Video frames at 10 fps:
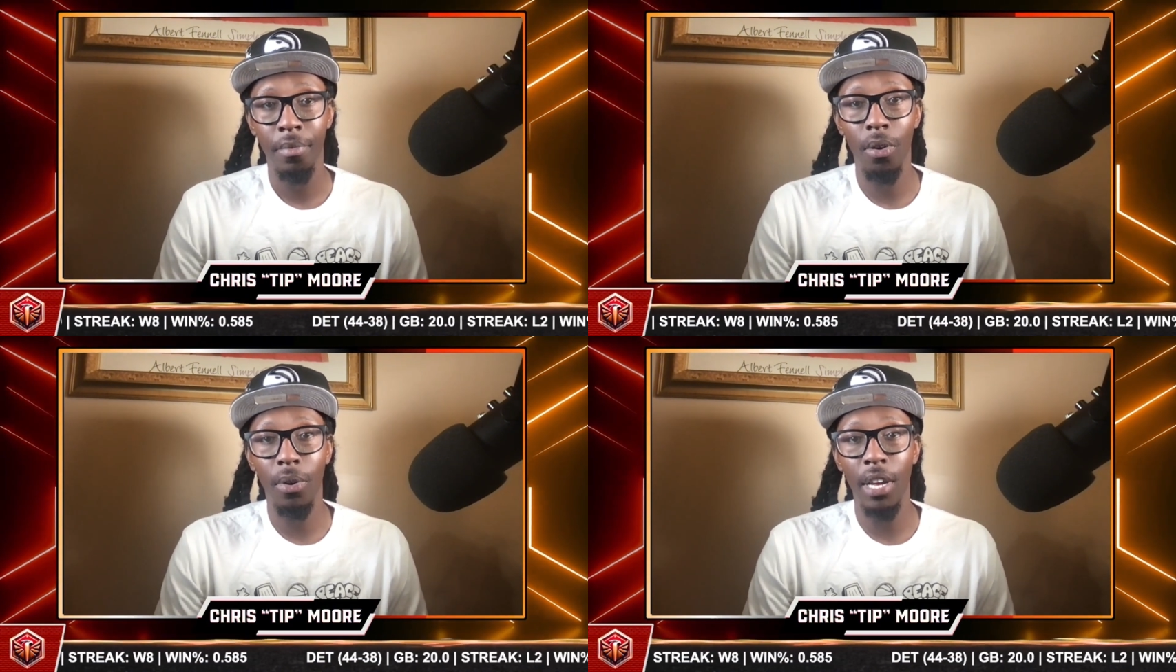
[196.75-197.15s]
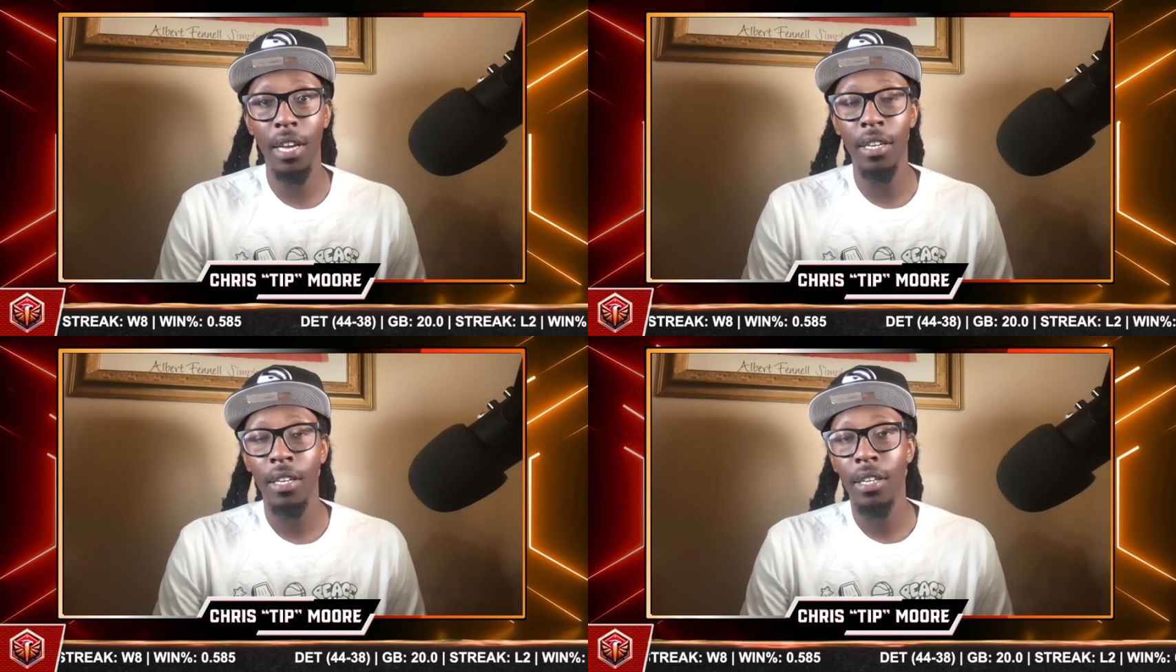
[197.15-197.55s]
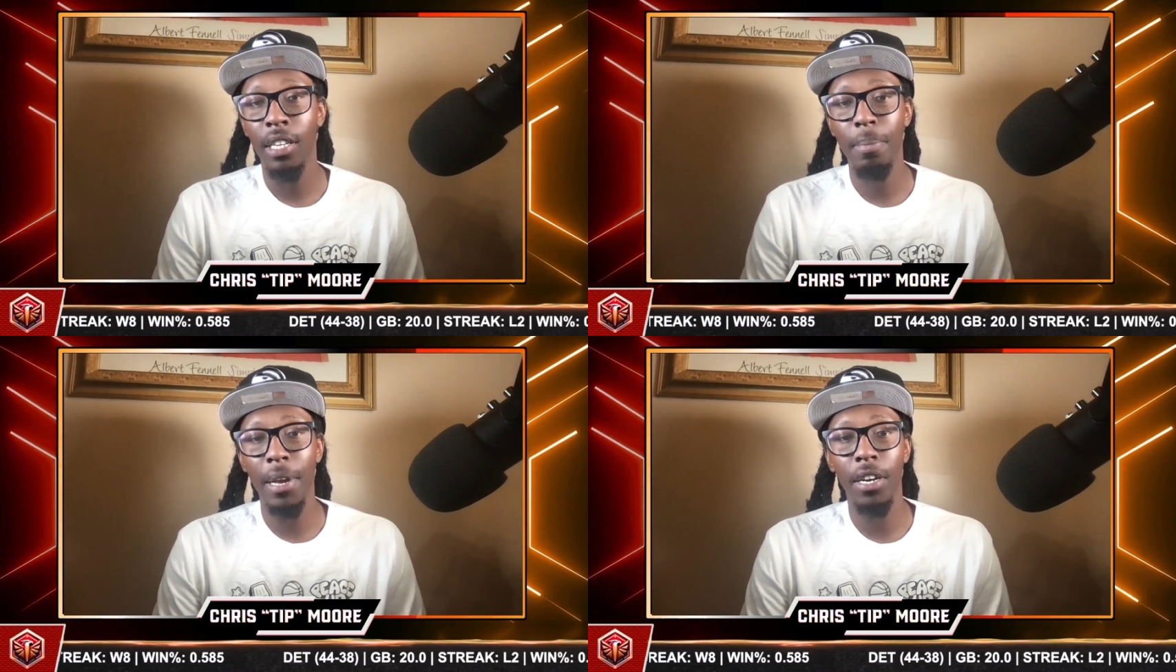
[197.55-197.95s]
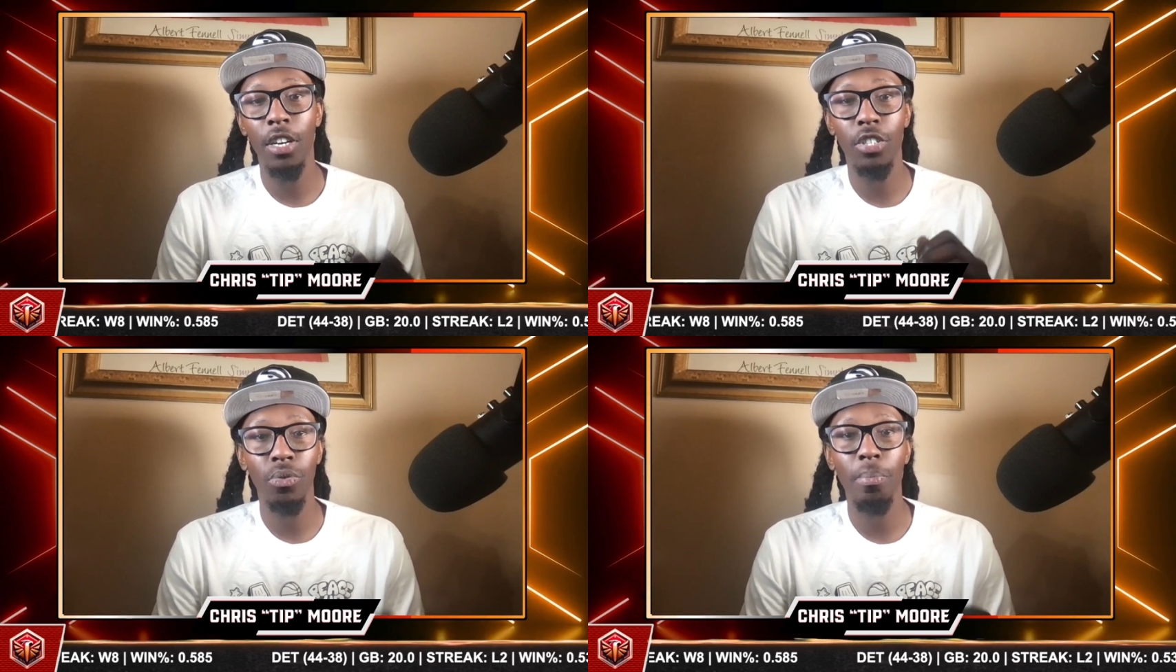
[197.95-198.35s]
Okay, he made
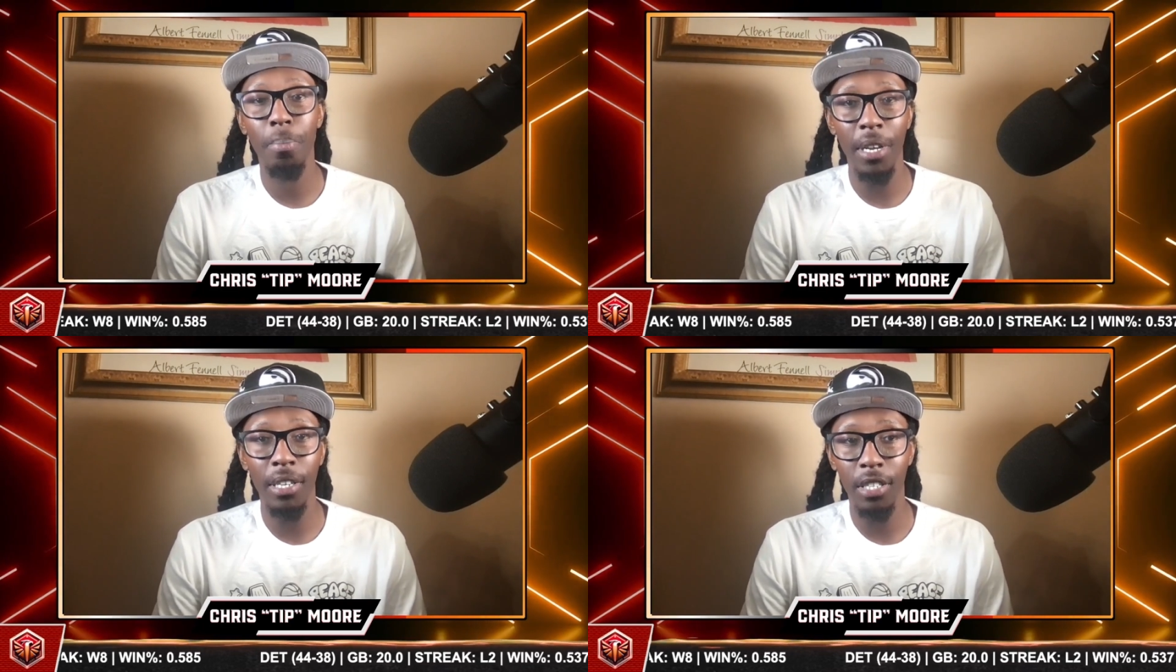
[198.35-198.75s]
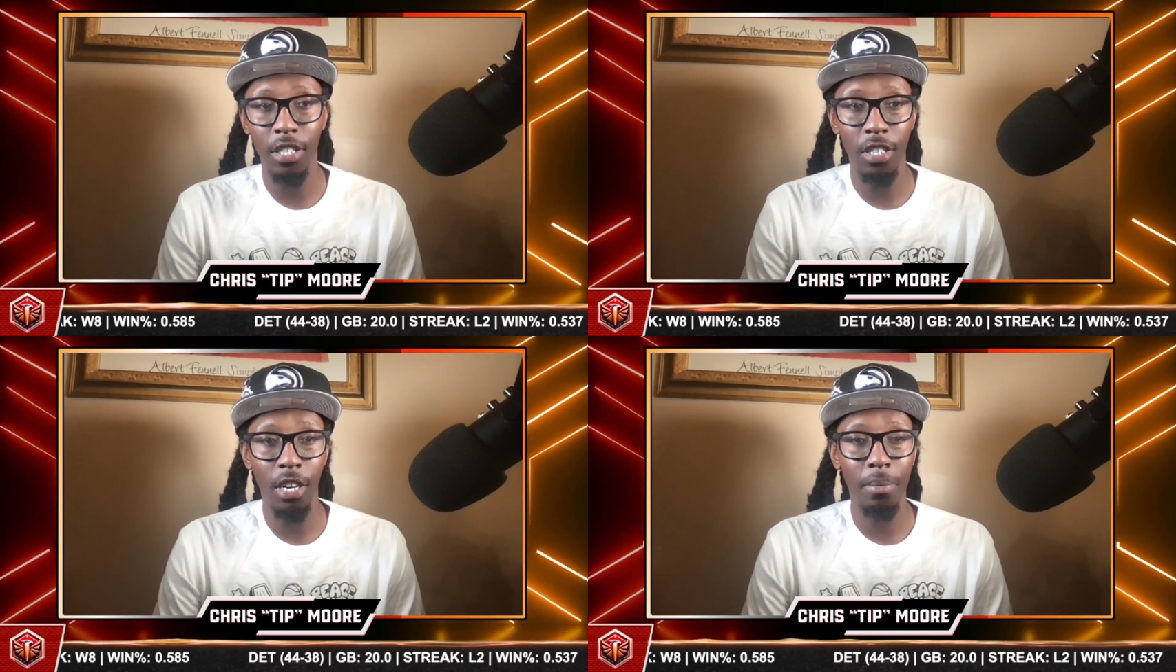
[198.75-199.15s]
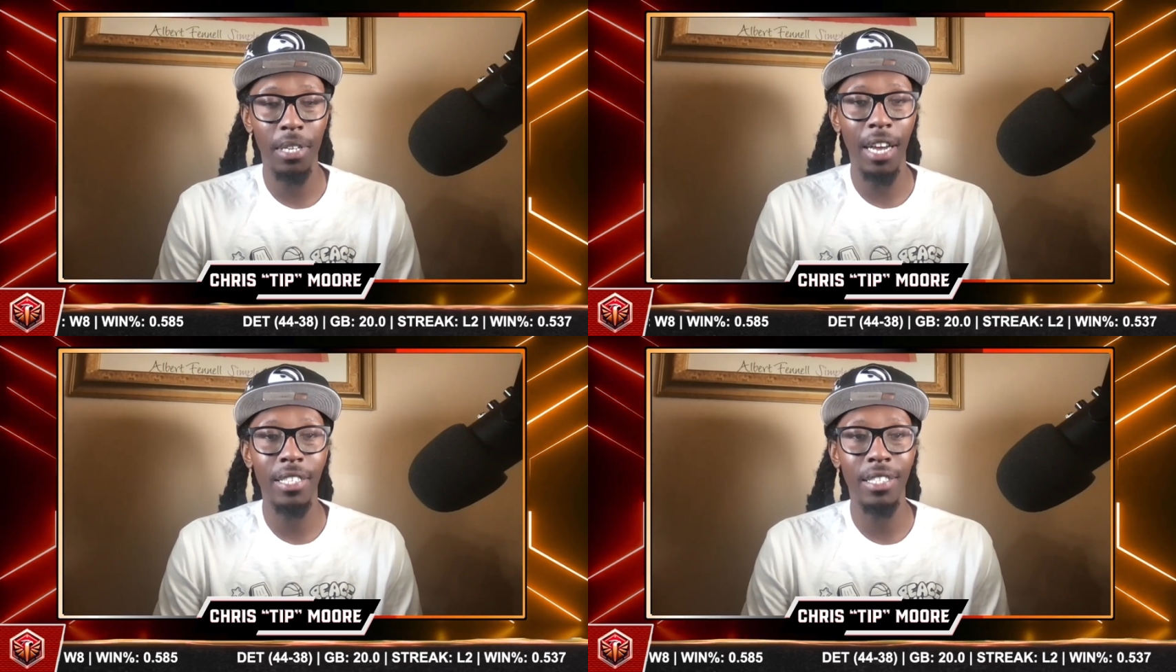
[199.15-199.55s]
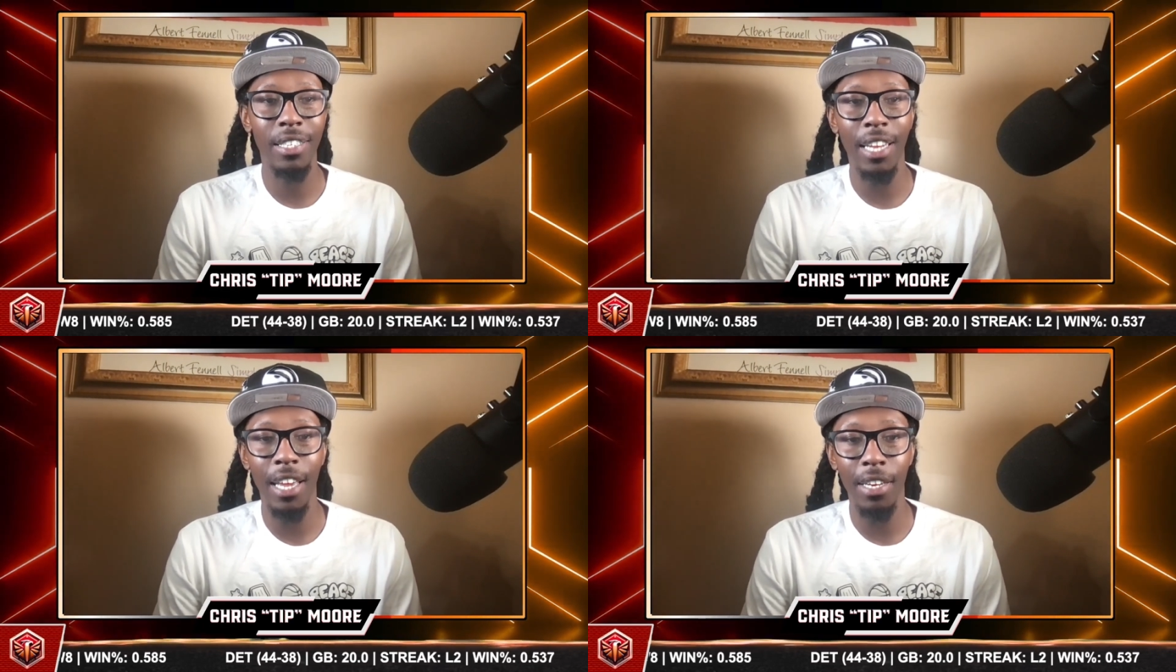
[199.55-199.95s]
a tremendous jump. Dyson
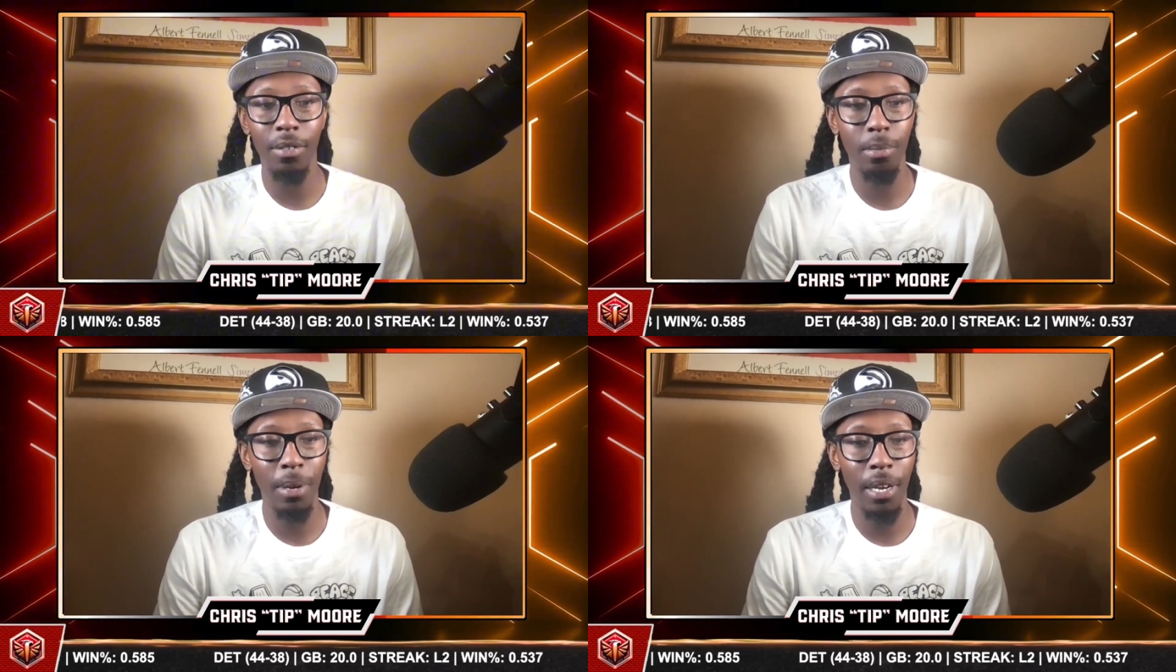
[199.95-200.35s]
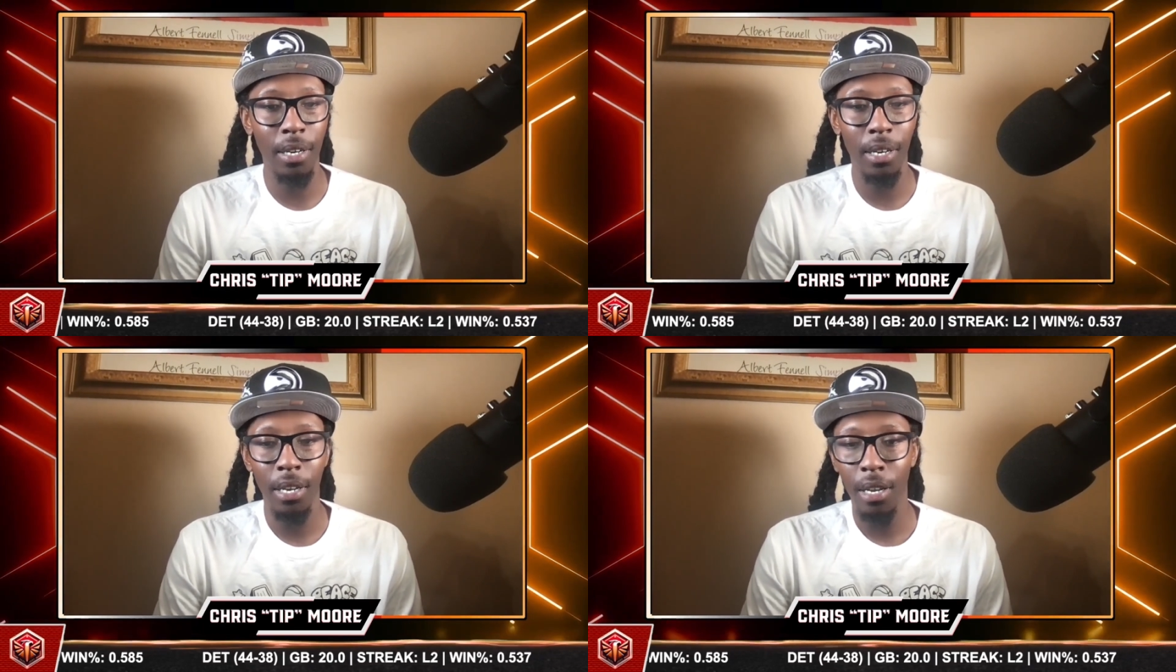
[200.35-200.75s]
Daniels, man.